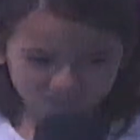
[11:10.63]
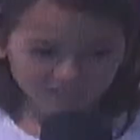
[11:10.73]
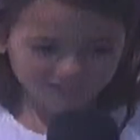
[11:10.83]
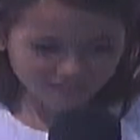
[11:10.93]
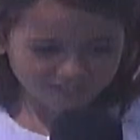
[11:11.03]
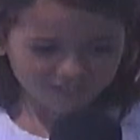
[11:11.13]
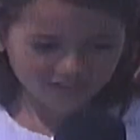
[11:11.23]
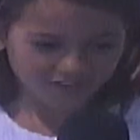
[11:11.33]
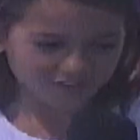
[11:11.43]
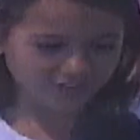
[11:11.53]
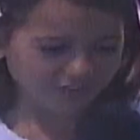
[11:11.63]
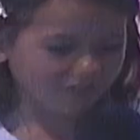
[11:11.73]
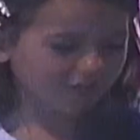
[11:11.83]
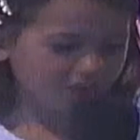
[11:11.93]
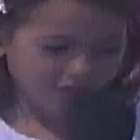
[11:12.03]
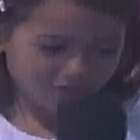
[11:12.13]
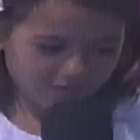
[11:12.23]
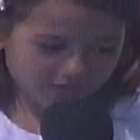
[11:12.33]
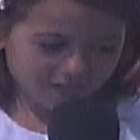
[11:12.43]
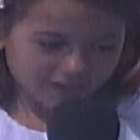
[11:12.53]
he said, oh no,
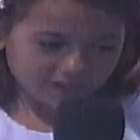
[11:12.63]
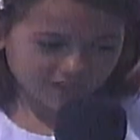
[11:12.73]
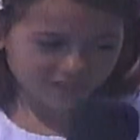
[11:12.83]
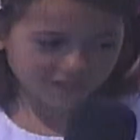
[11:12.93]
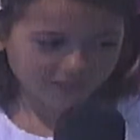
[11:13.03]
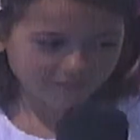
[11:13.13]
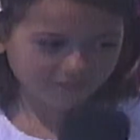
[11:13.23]
we just come,